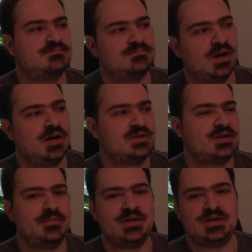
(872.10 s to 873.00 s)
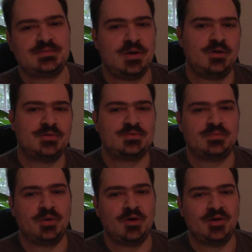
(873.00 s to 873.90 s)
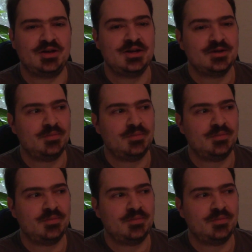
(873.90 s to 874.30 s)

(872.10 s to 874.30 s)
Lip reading: part of some of the experiments with Bulma.